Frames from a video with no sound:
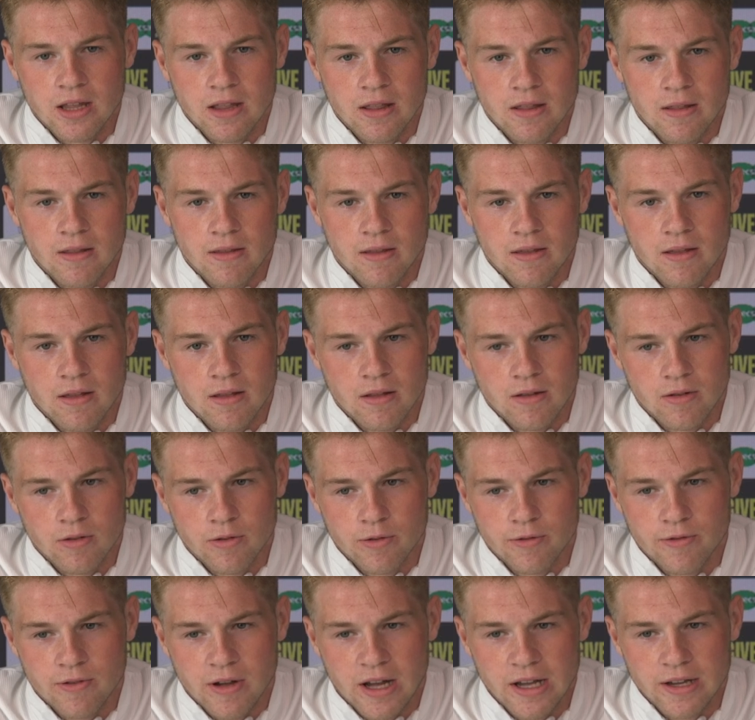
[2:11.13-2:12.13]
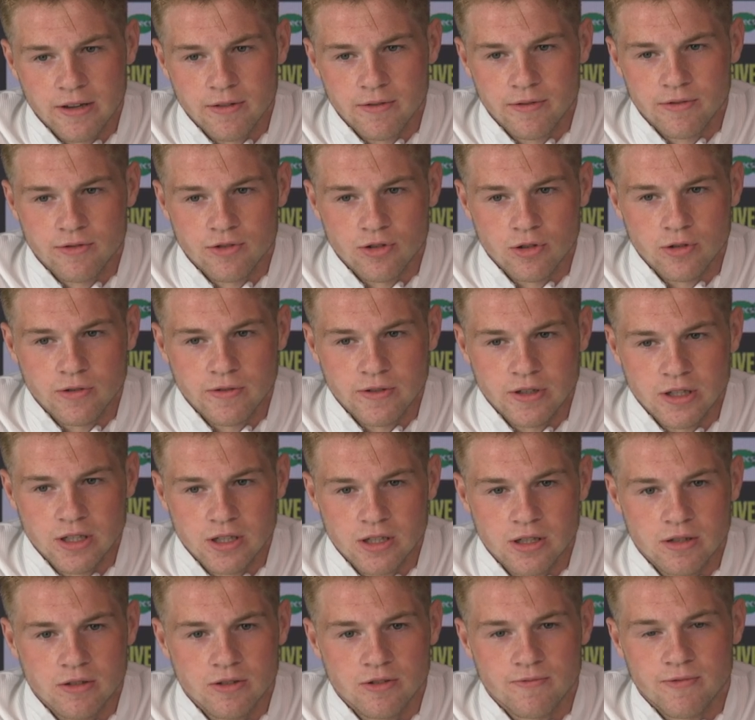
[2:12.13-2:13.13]
And five
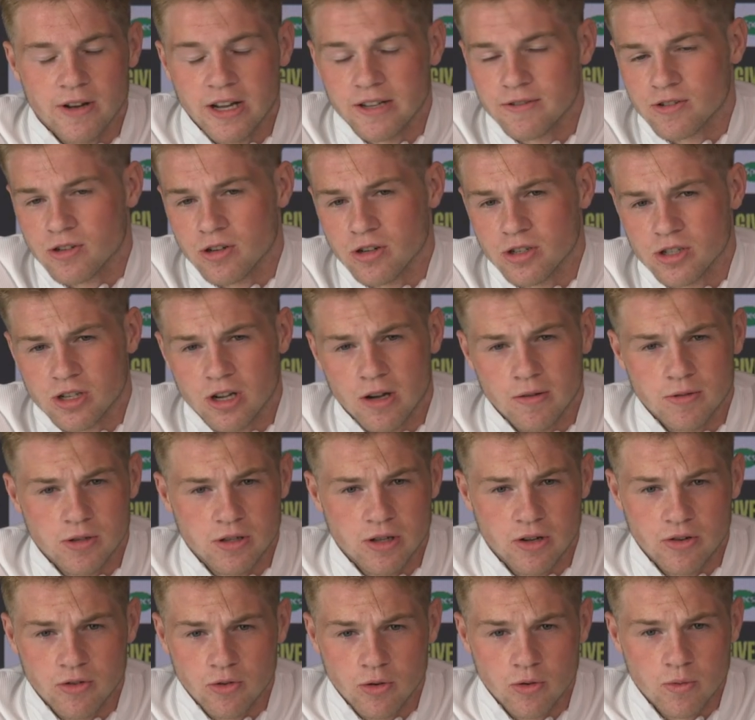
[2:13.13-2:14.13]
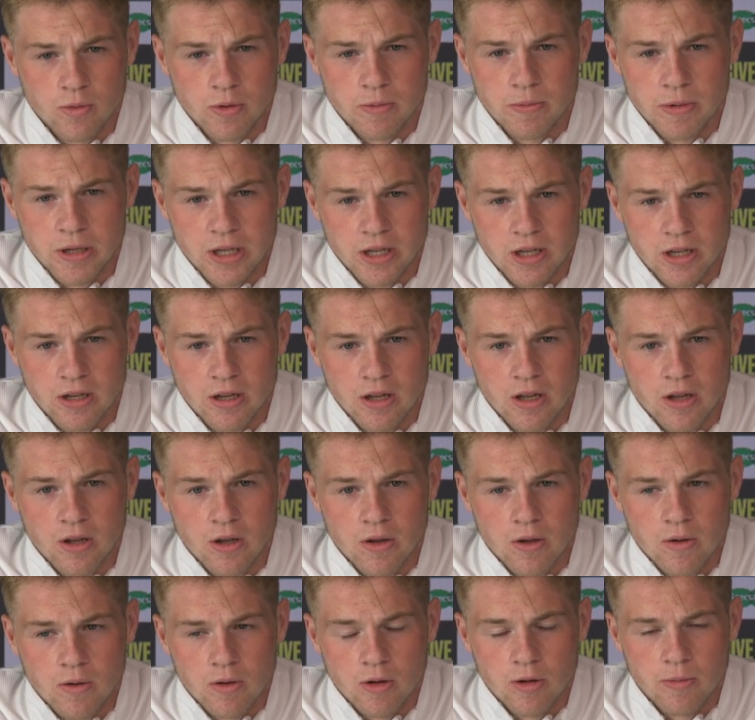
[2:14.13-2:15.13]
Scottish Cups in a row would be
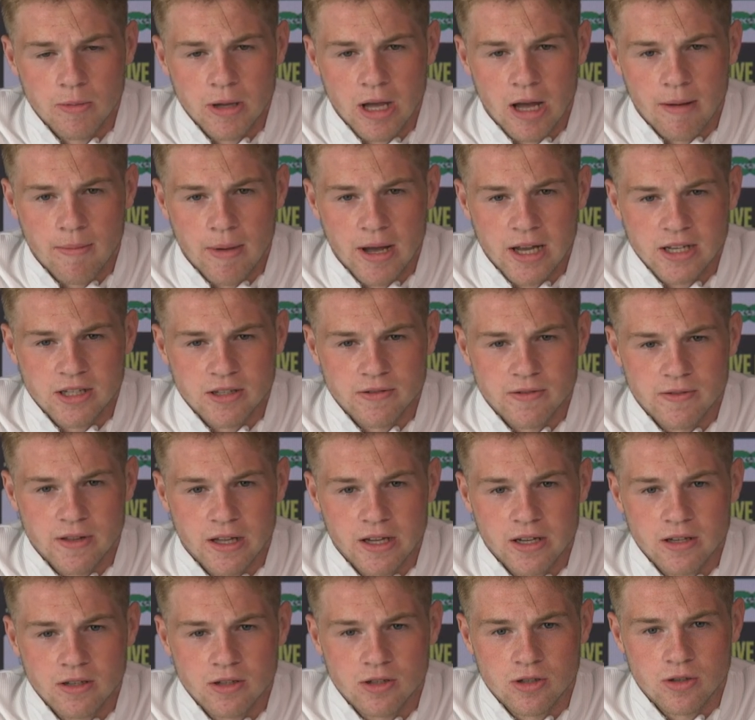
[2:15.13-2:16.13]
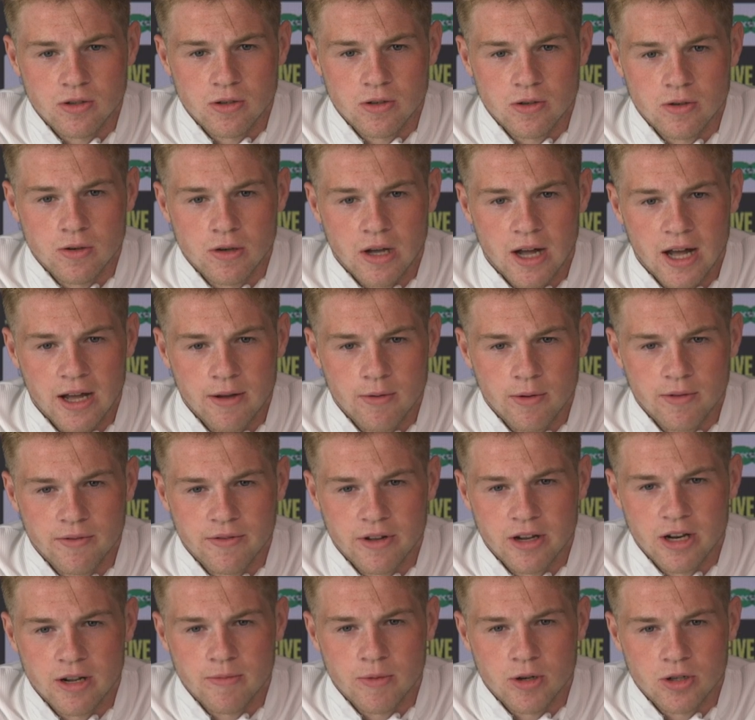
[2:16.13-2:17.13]
a massive thing. So I will
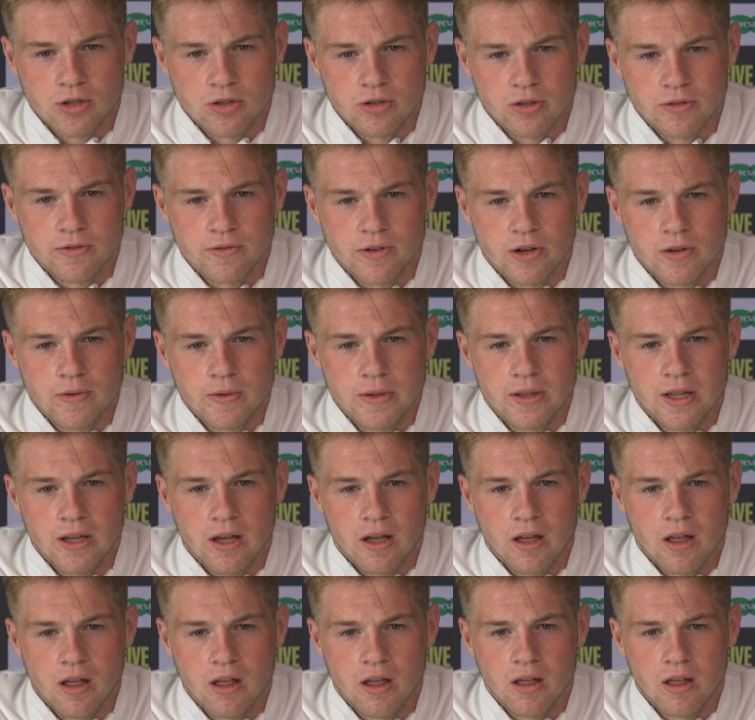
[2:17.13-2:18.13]
very much look forward to it.